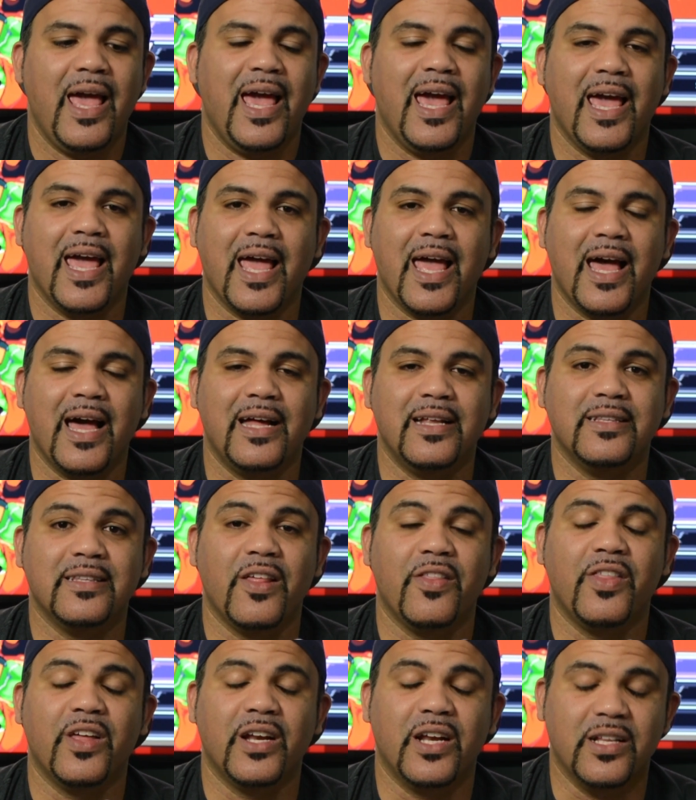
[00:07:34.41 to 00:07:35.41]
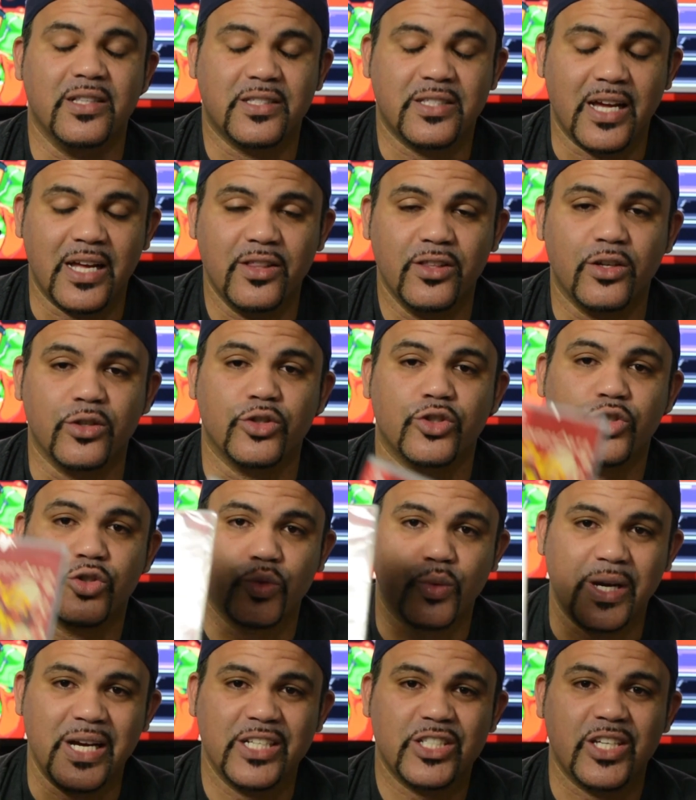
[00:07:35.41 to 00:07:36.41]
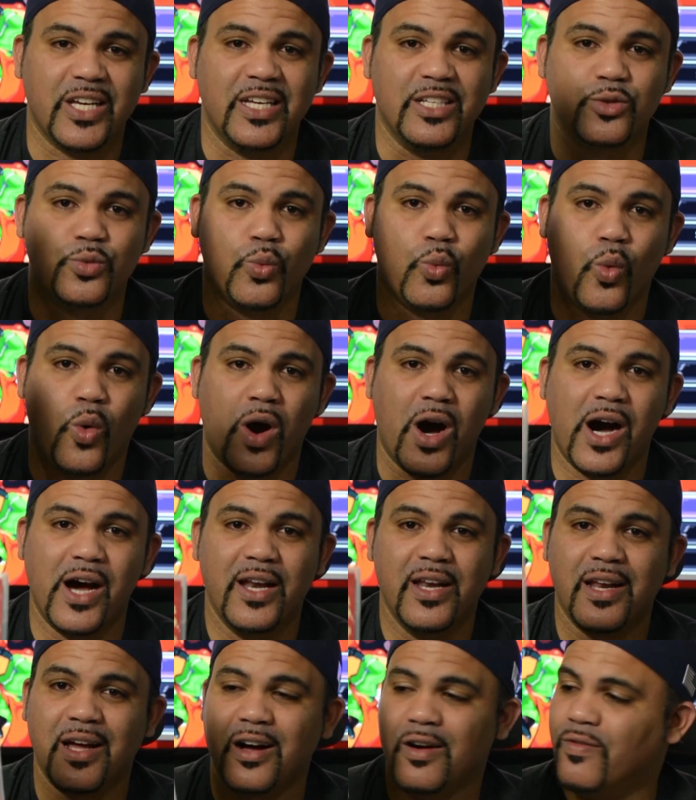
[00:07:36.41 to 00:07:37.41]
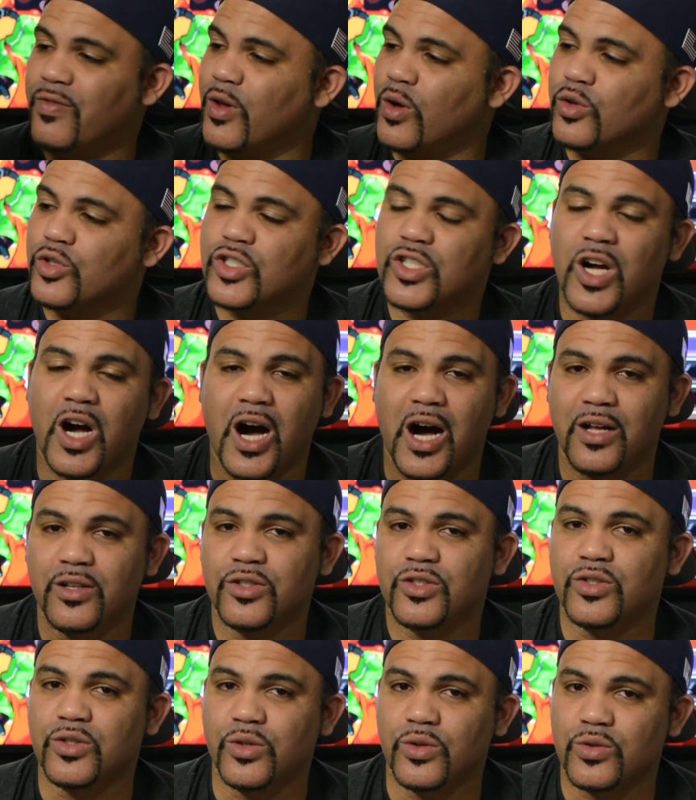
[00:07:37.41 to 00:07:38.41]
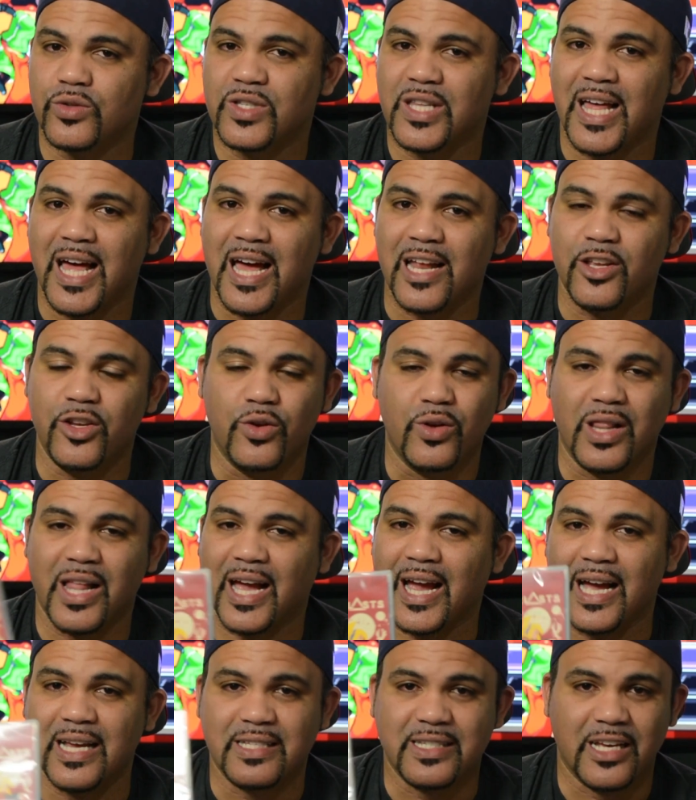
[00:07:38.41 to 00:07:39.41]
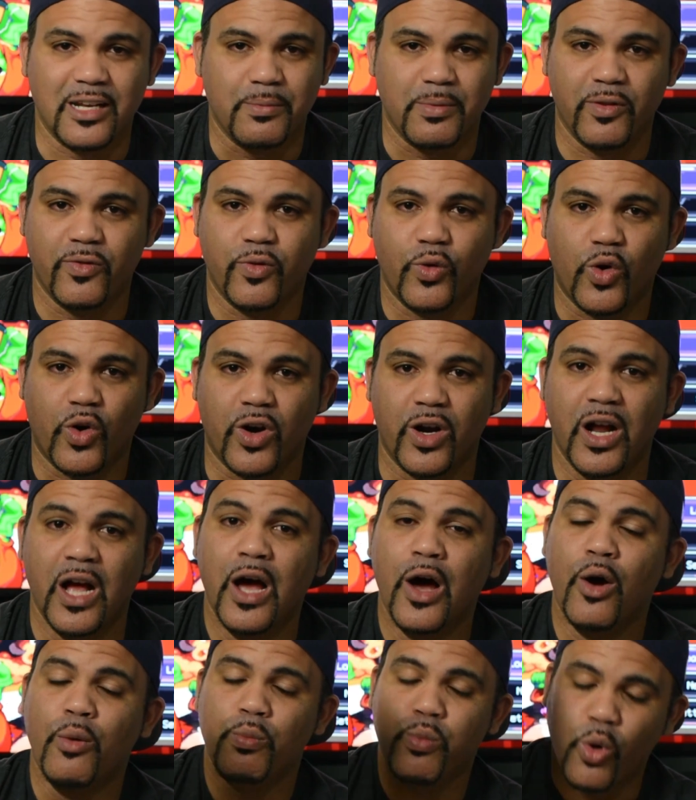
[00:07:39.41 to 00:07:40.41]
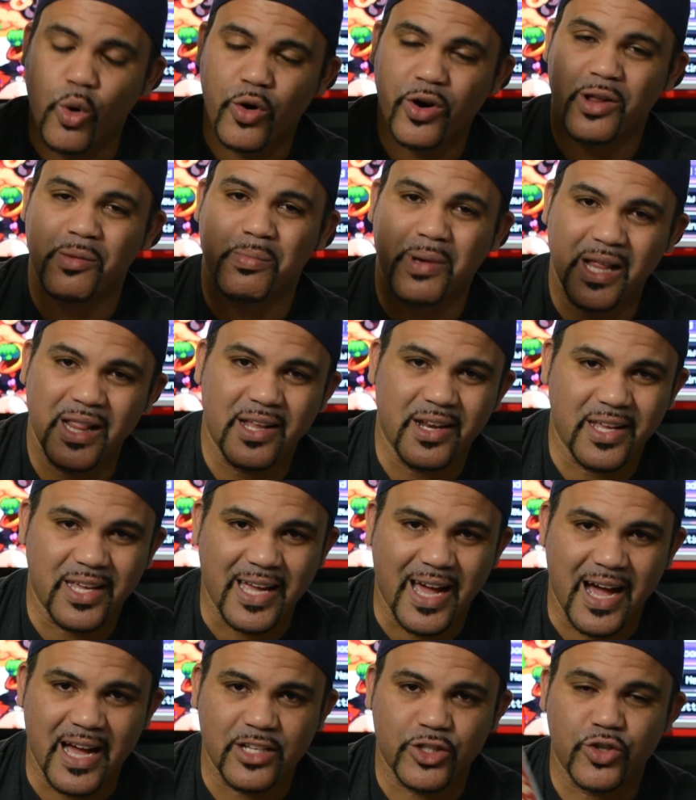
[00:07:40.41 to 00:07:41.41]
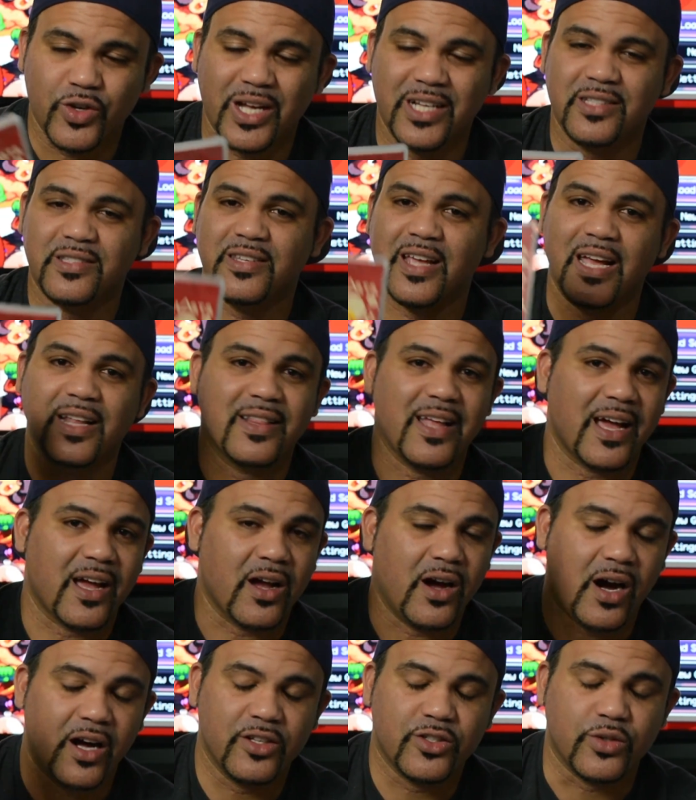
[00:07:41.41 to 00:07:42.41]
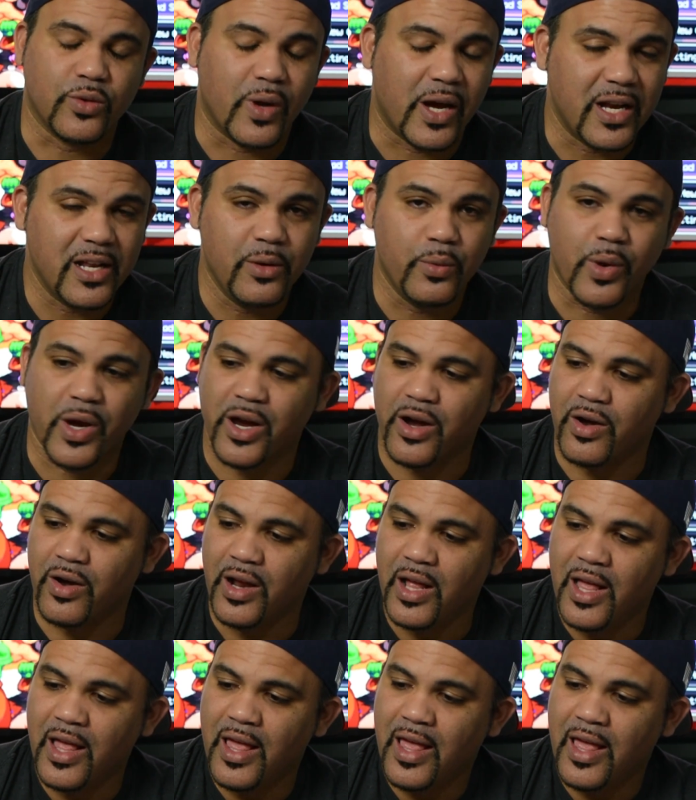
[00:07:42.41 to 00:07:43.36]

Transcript: And the Nintendo Switch is one of those consoles that, like I said before, portability, guys. You can take that console anywhere,